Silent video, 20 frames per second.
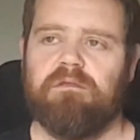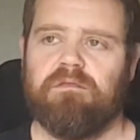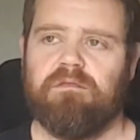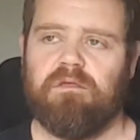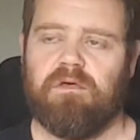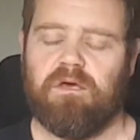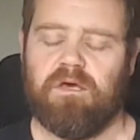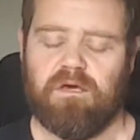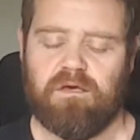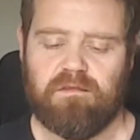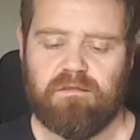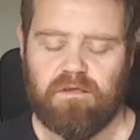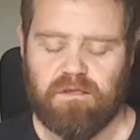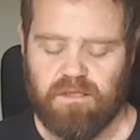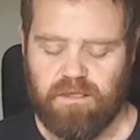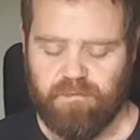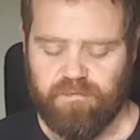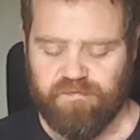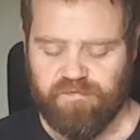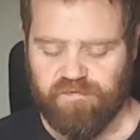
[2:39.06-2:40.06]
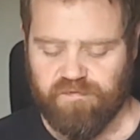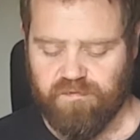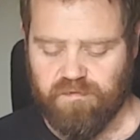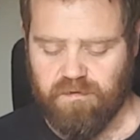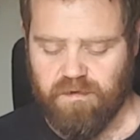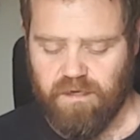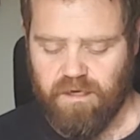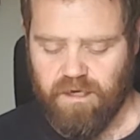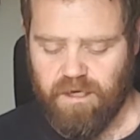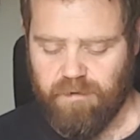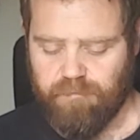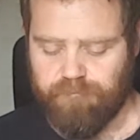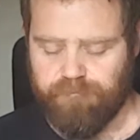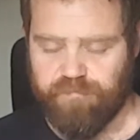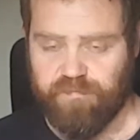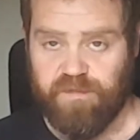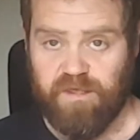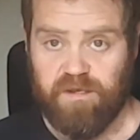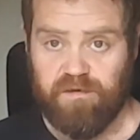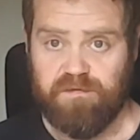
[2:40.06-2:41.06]
the lips,
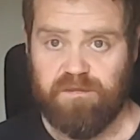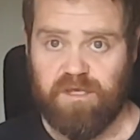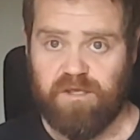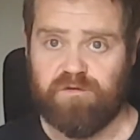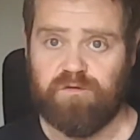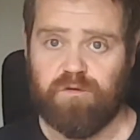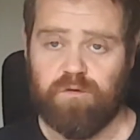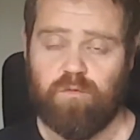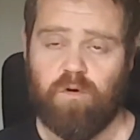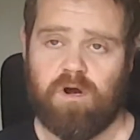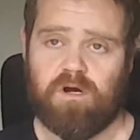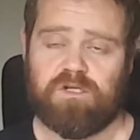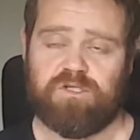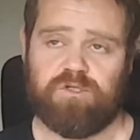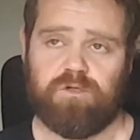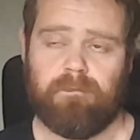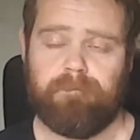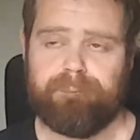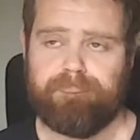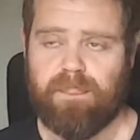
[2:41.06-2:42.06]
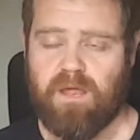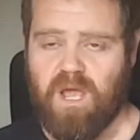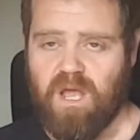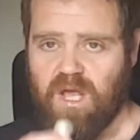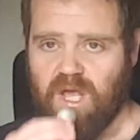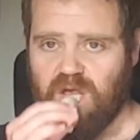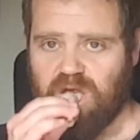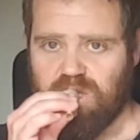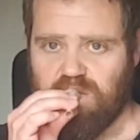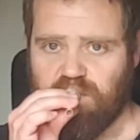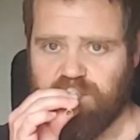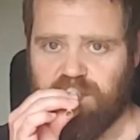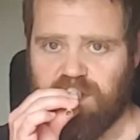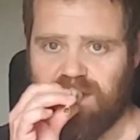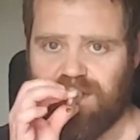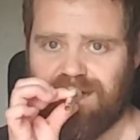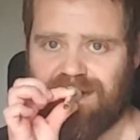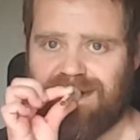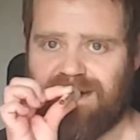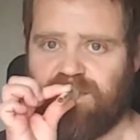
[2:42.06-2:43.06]
they do the work. So no point
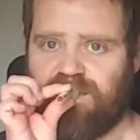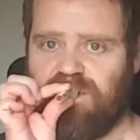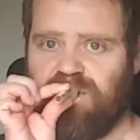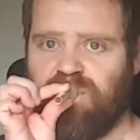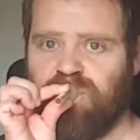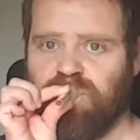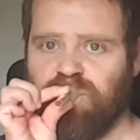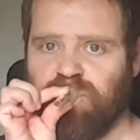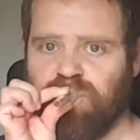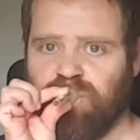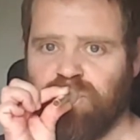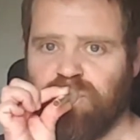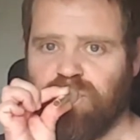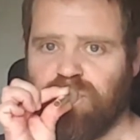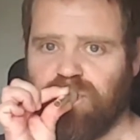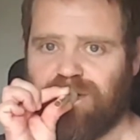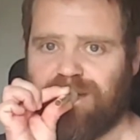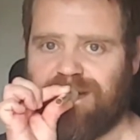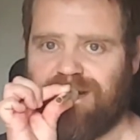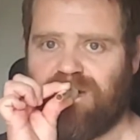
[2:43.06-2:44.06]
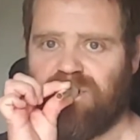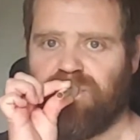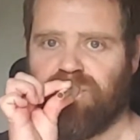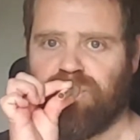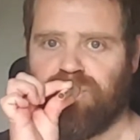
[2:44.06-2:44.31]
in having like